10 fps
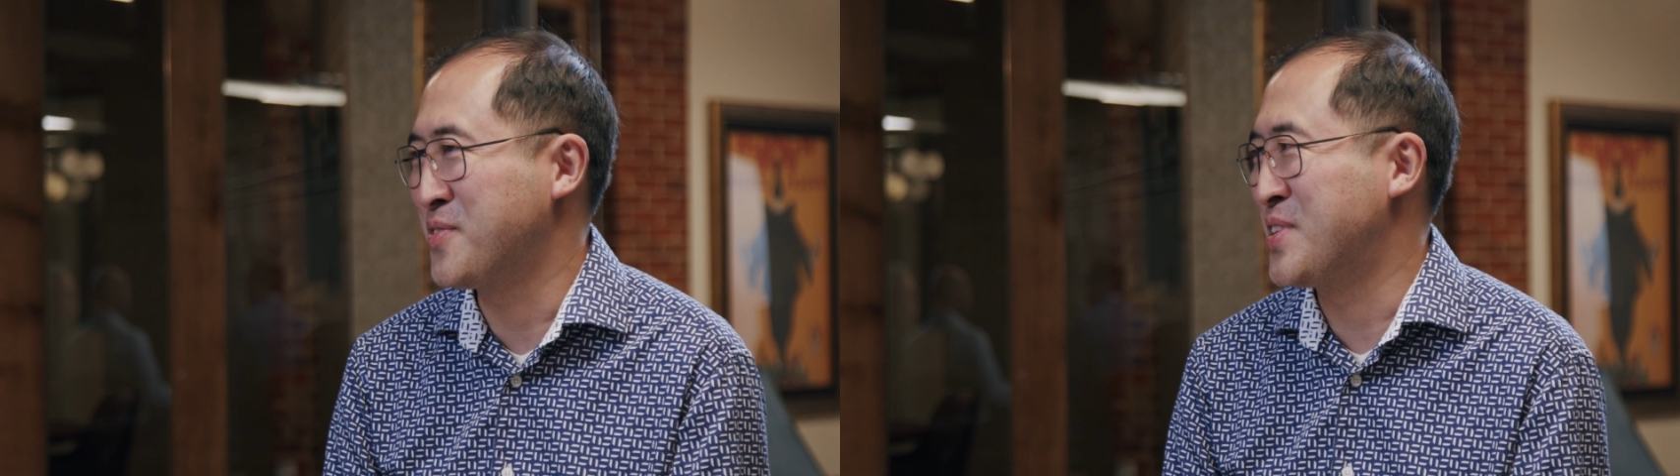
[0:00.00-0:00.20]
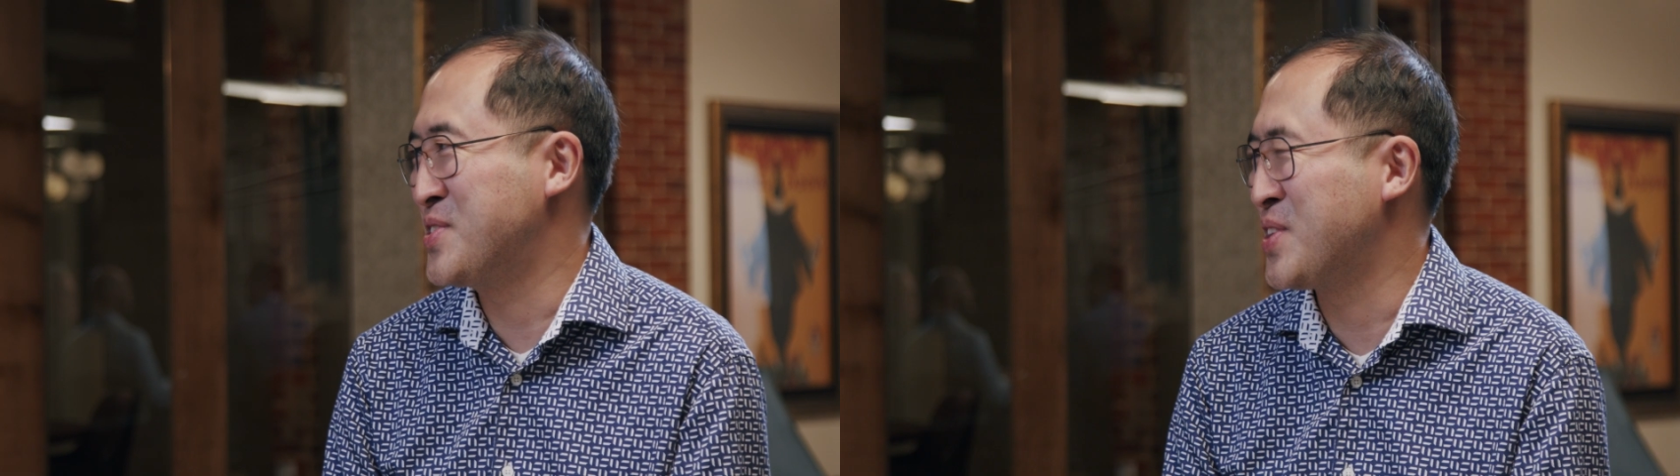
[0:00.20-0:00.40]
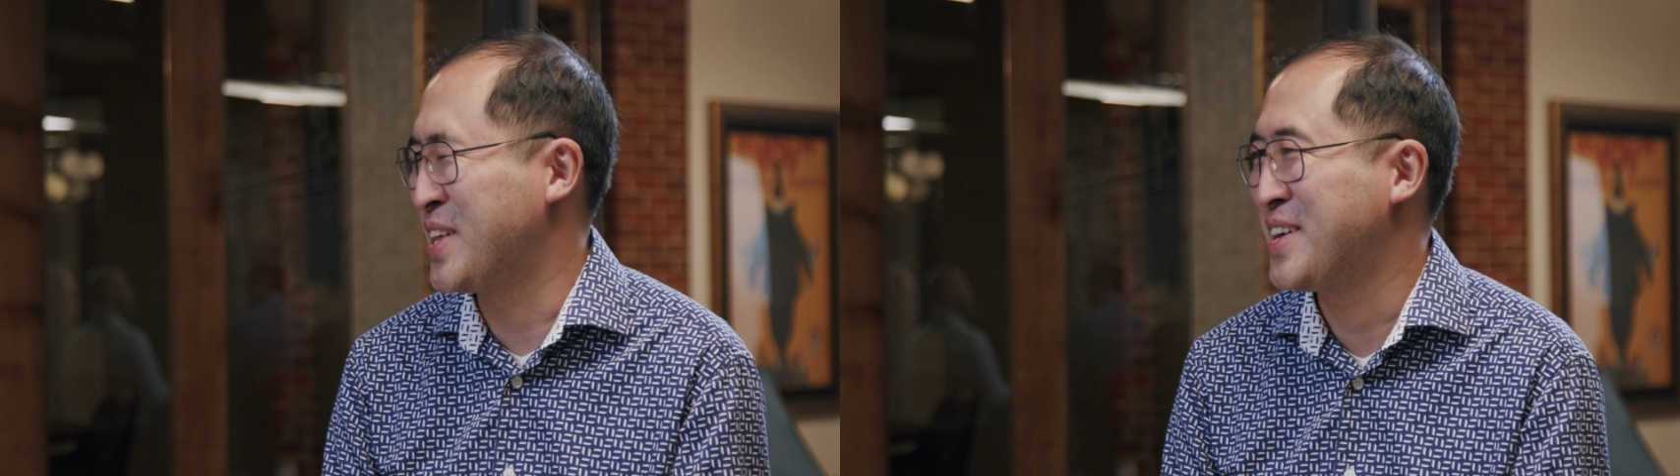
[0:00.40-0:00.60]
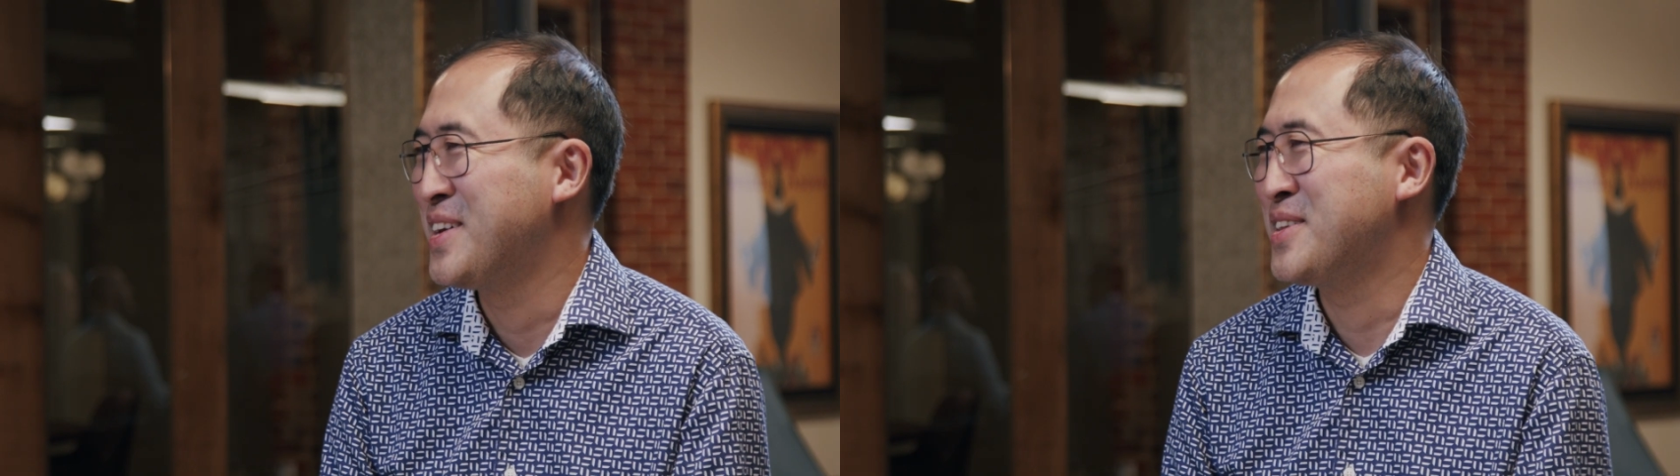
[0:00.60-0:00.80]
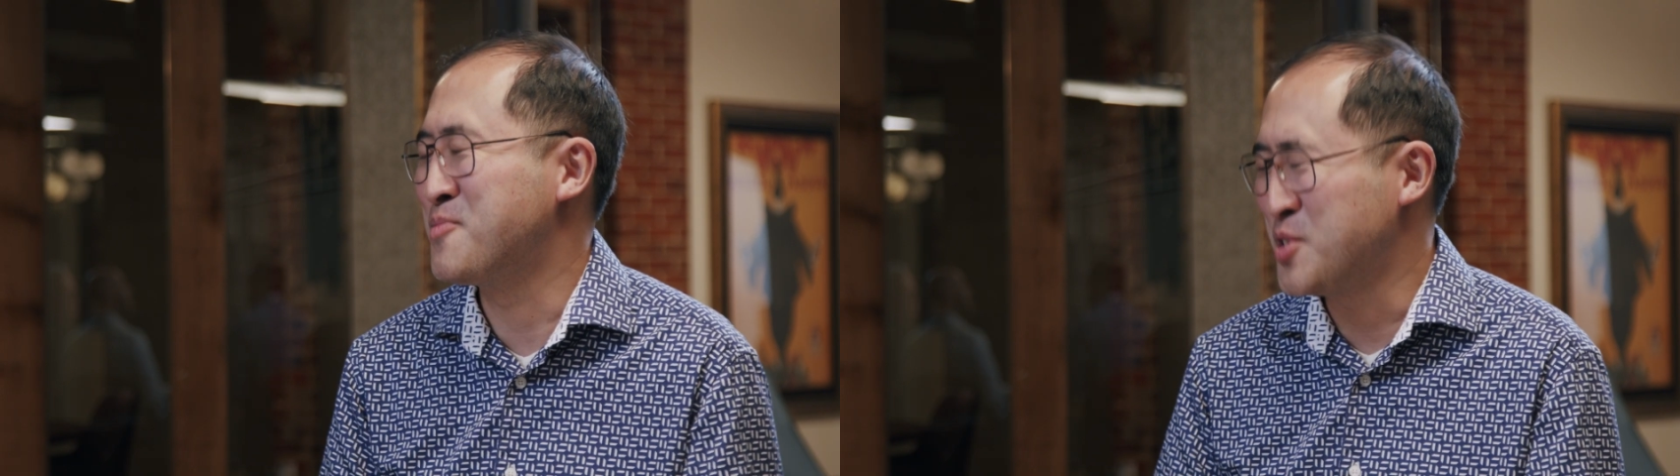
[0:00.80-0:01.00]
Eventually,
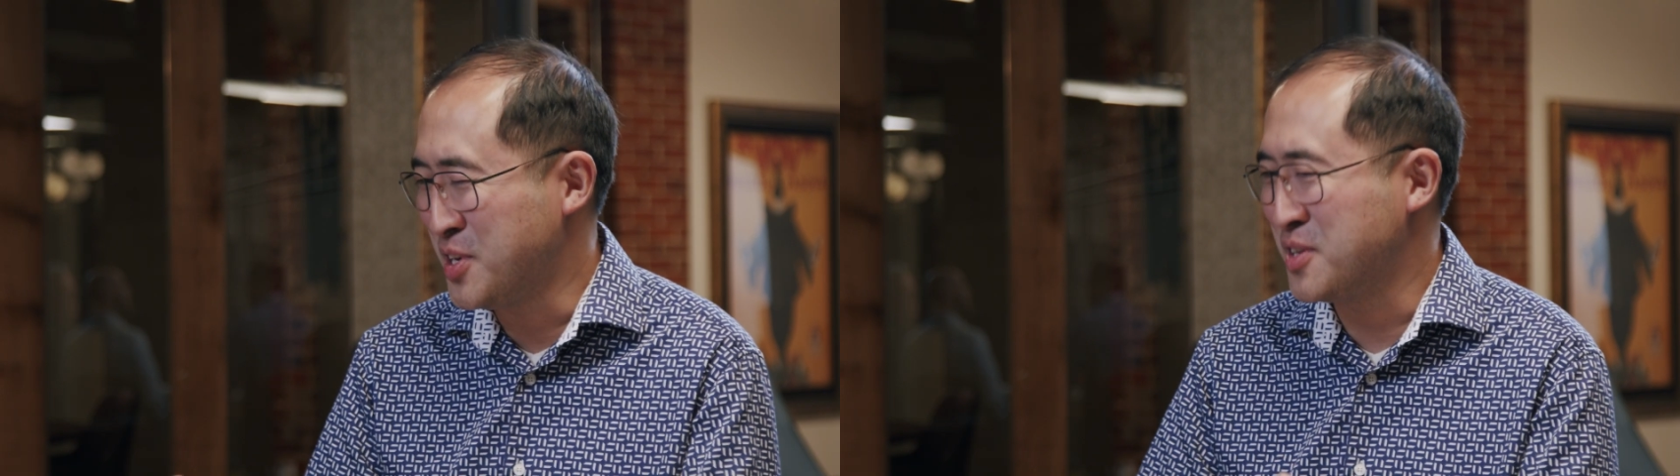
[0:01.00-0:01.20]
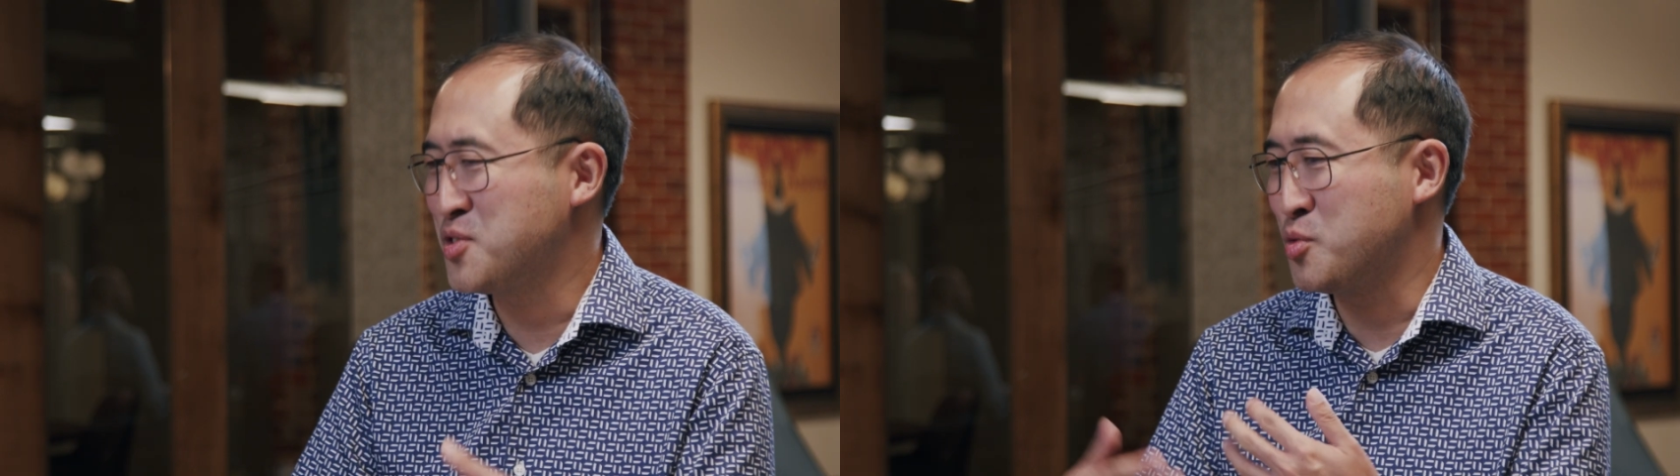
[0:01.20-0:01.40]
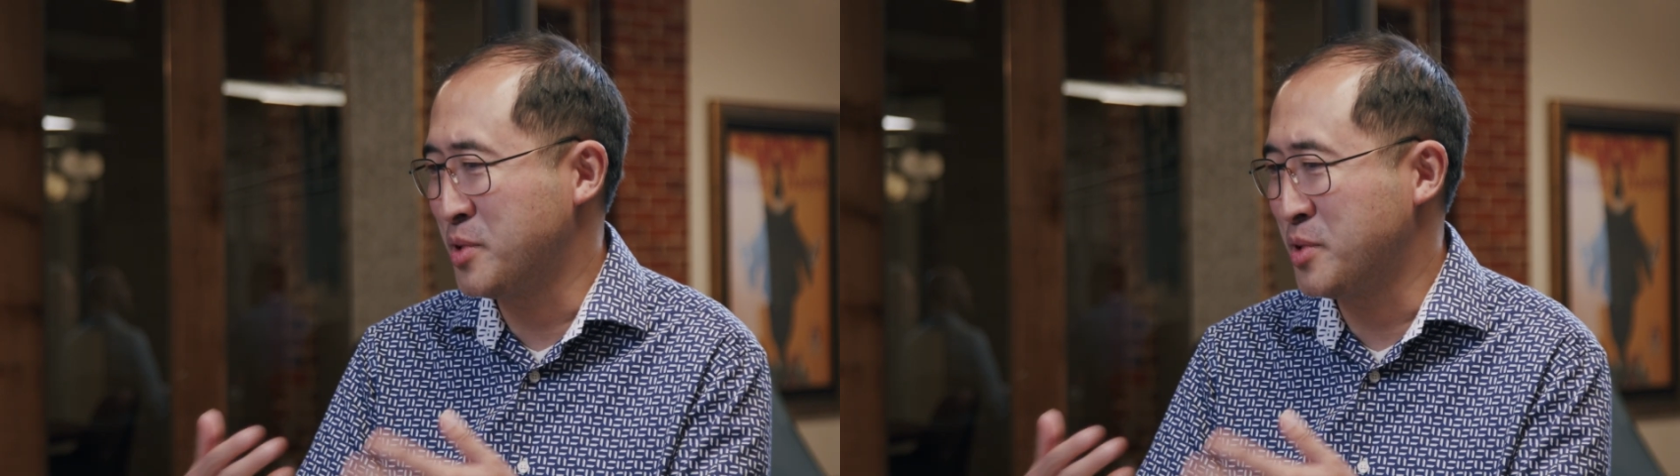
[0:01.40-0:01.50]
the machines should